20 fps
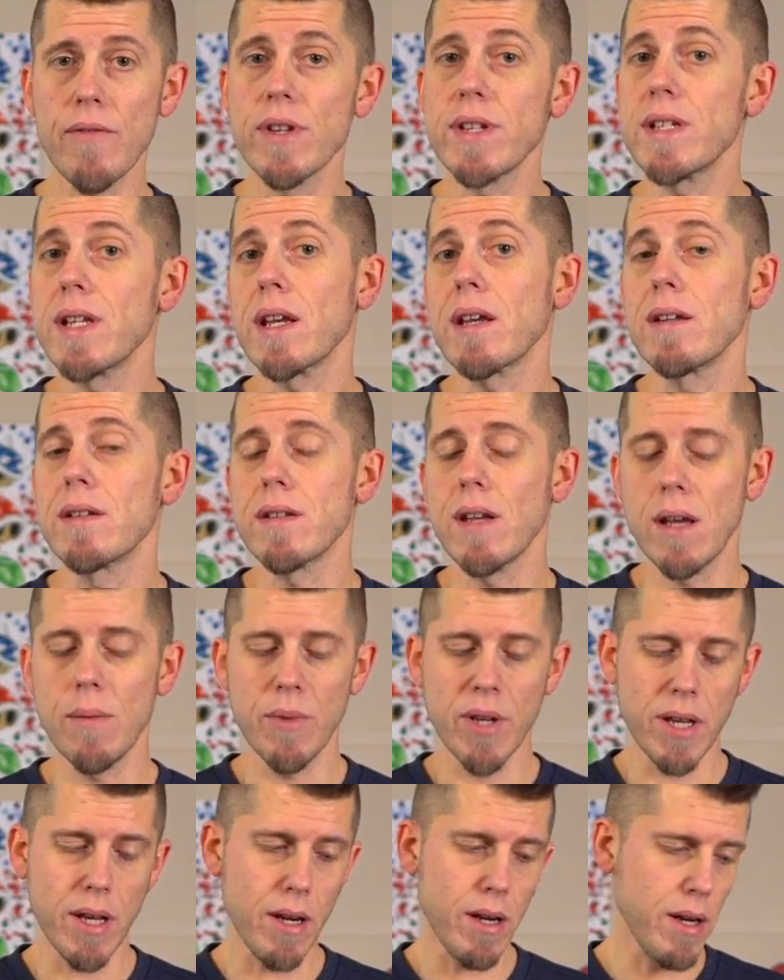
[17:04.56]
a second time
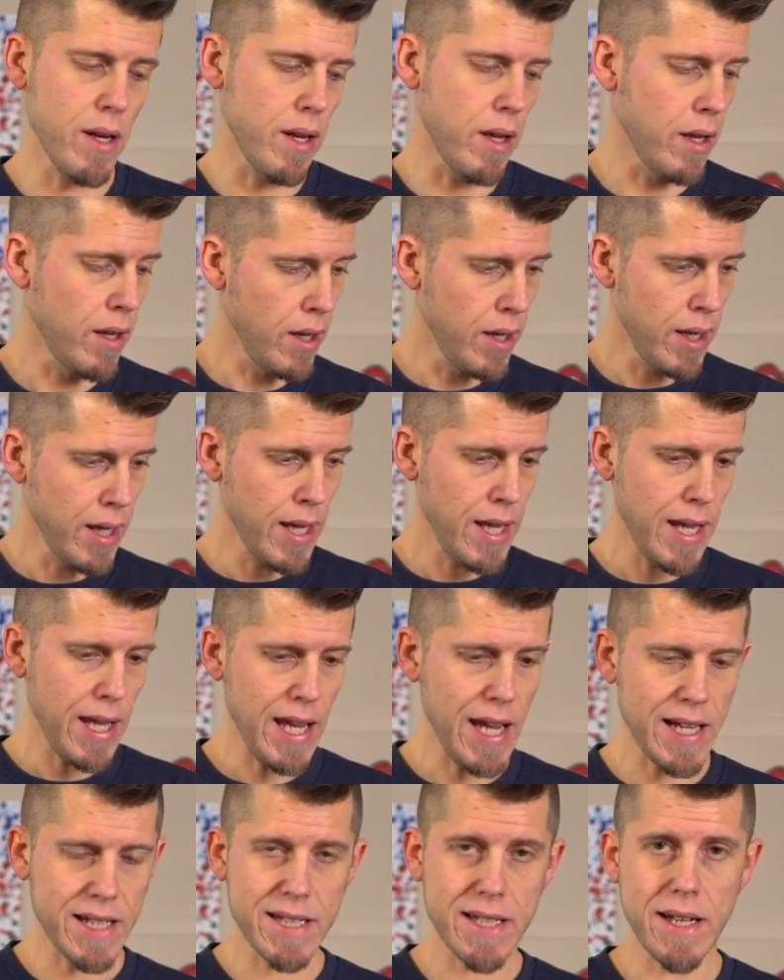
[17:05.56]
to get any
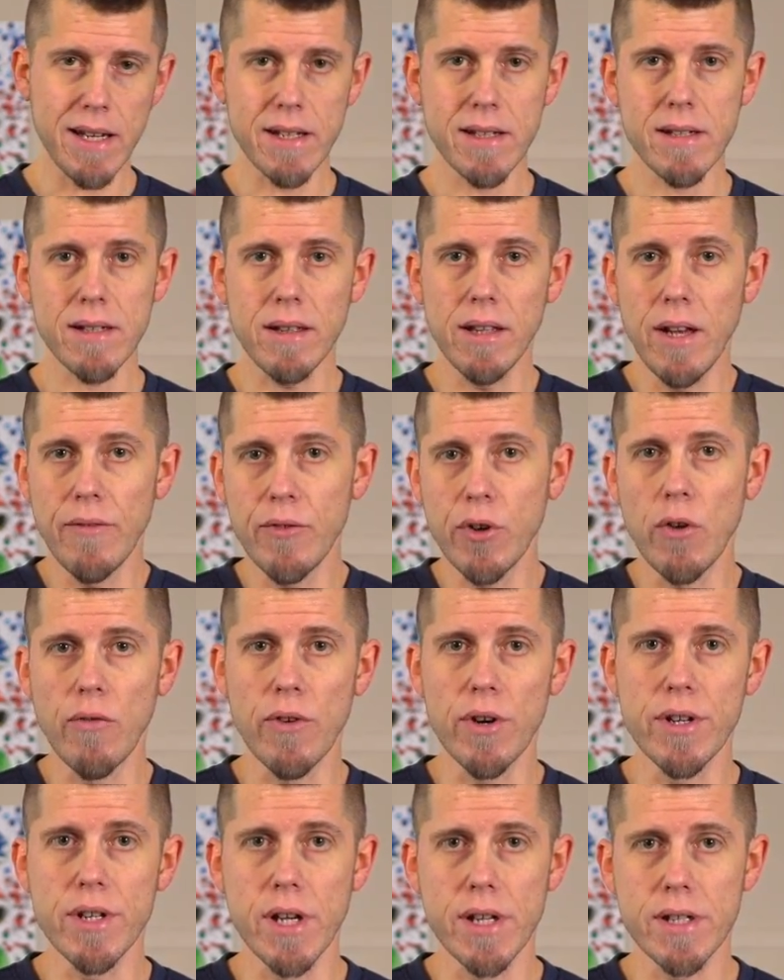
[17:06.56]
excess
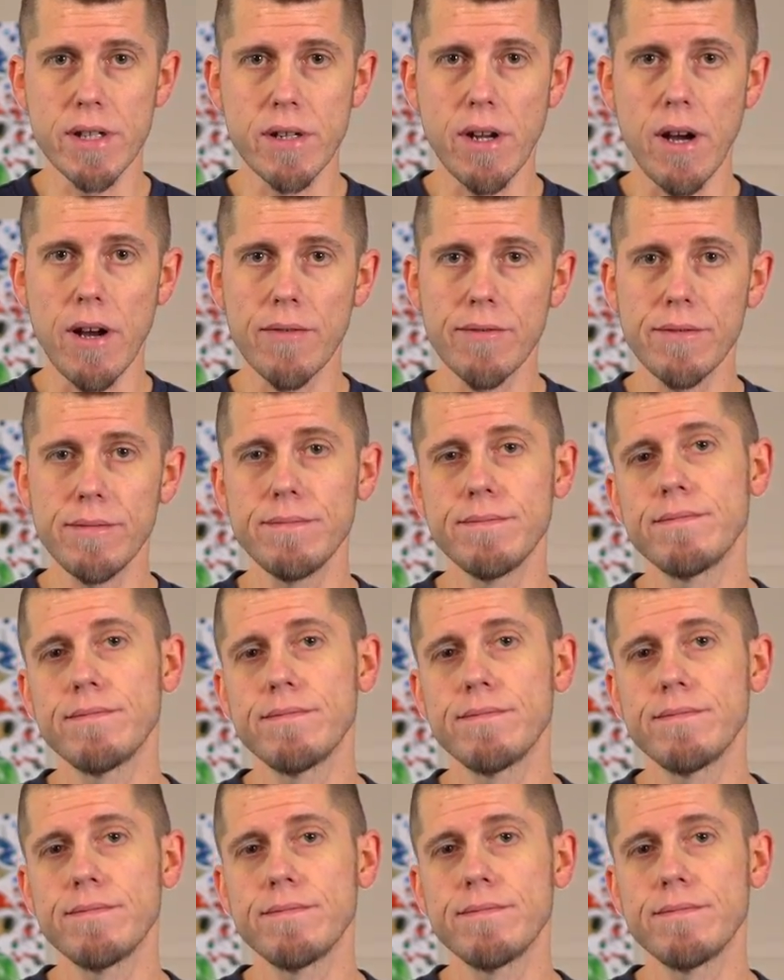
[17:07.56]
leftover dust off.